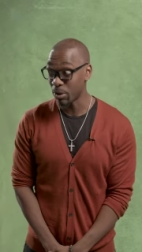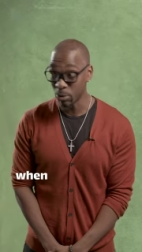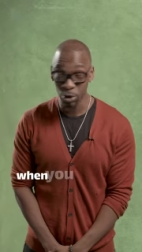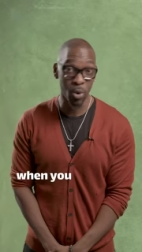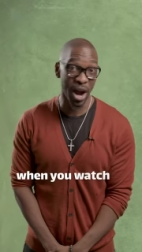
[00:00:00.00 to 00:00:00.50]
when
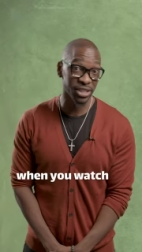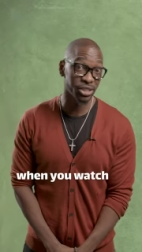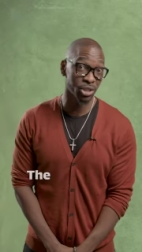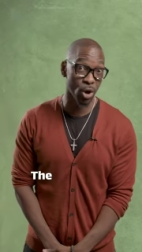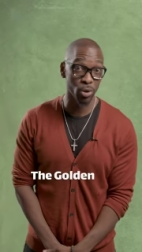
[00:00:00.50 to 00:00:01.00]
you watch The
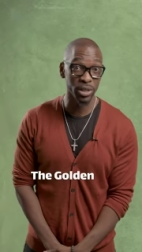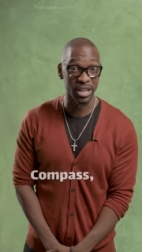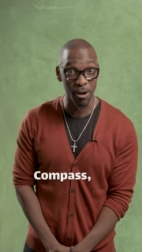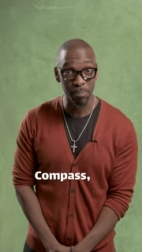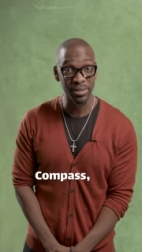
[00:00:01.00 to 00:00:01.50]
Golden
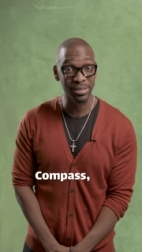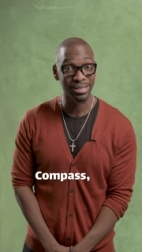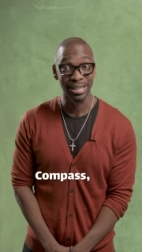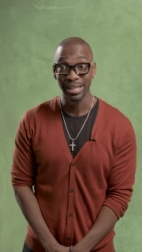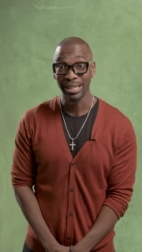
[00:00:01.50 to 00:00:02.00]
Compass,
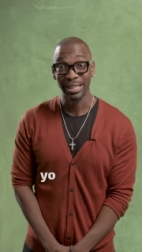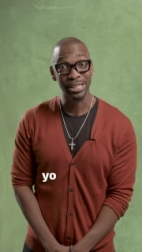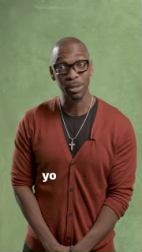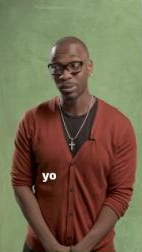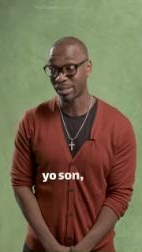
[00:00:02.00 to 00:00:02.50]

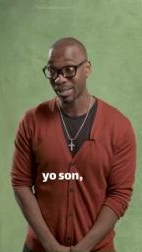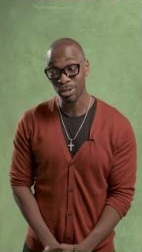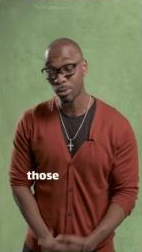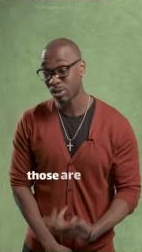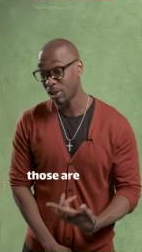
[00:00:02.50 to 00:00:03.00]
Yo, son,
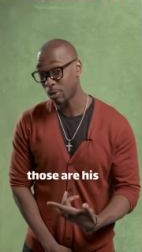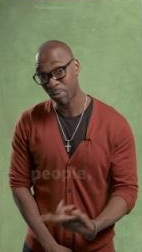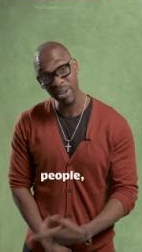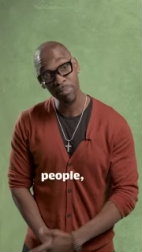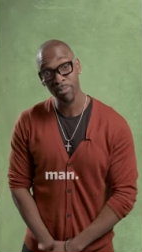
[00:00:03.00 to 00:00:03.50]
those are his
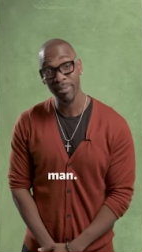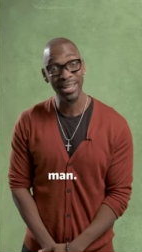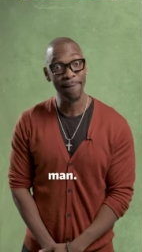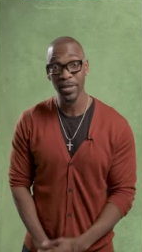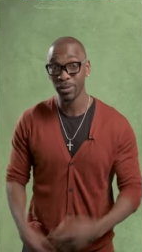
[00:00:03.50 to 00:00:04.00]
people, man.
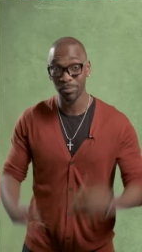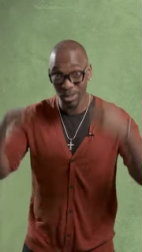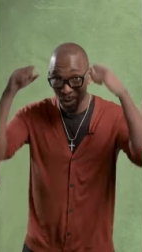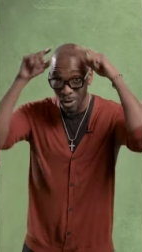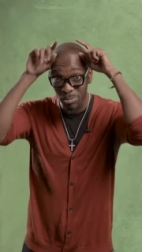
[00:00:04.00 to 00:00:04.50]

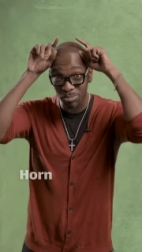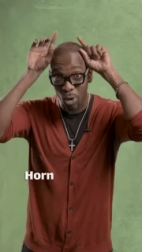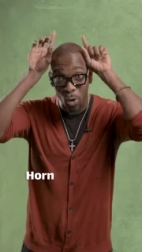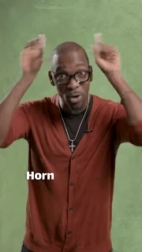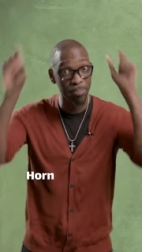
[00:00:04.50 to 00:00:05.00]
All them
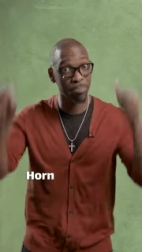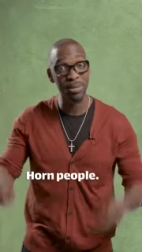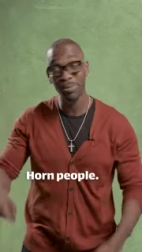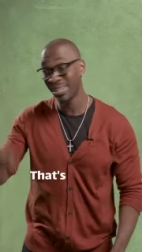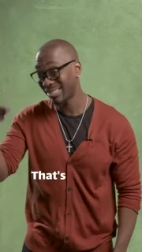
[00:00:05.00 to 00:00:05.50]
horn
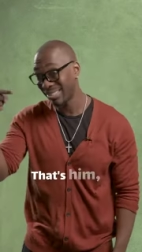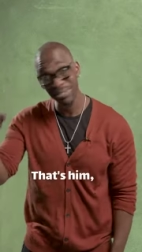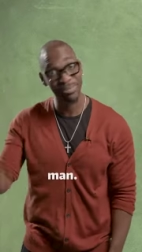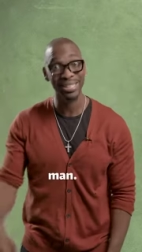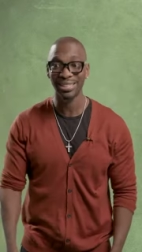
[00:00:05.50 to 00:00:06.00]
people, that's
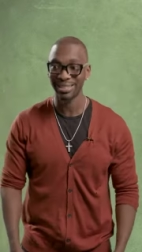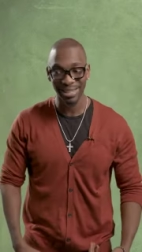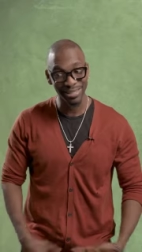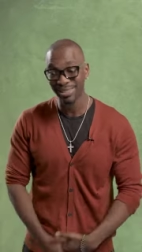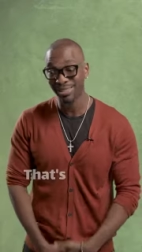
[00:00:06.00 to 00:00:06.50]
him, man. That,
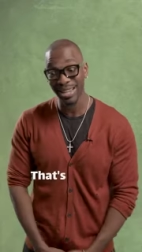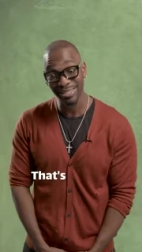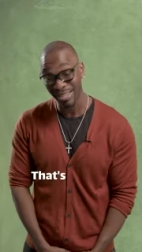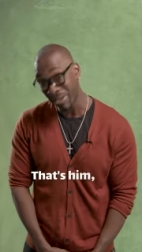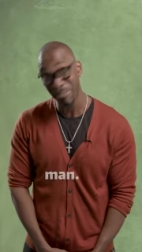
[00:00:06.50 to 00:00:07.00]
that, that's, that's
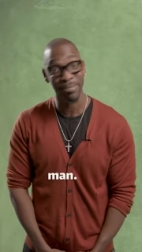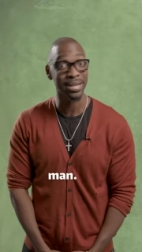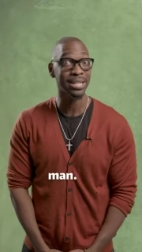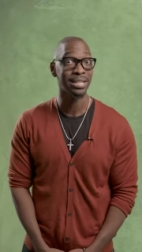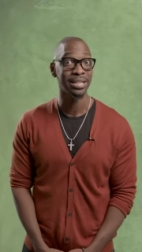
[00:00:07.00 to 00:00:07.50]
him,
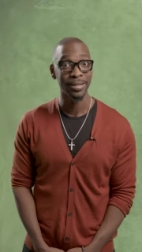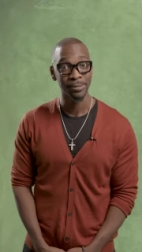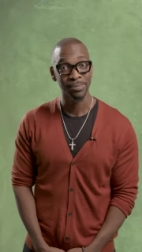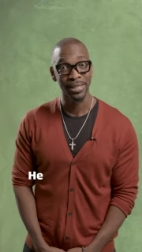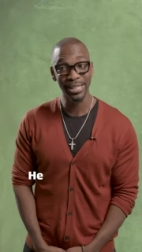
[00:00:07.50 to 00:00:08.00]
man.
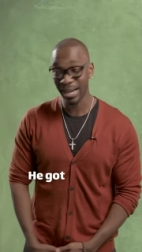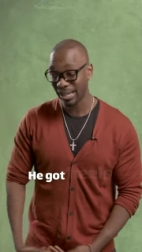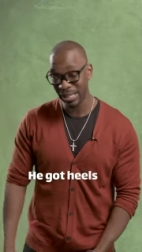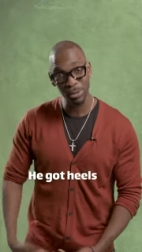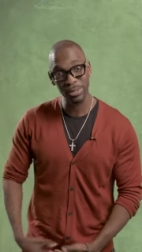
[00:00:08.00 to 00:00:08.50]
He got
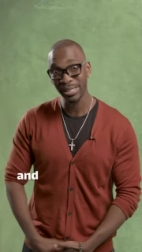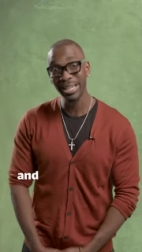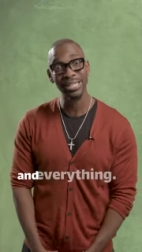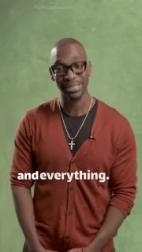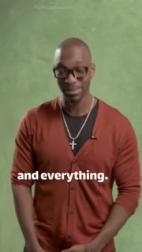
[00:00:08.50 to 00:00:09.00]
heels and
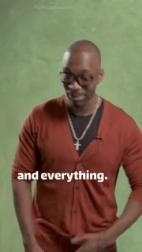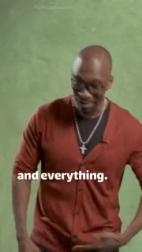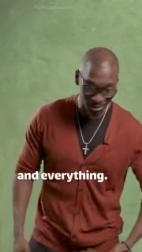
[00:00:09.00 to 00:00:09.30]
everything, man.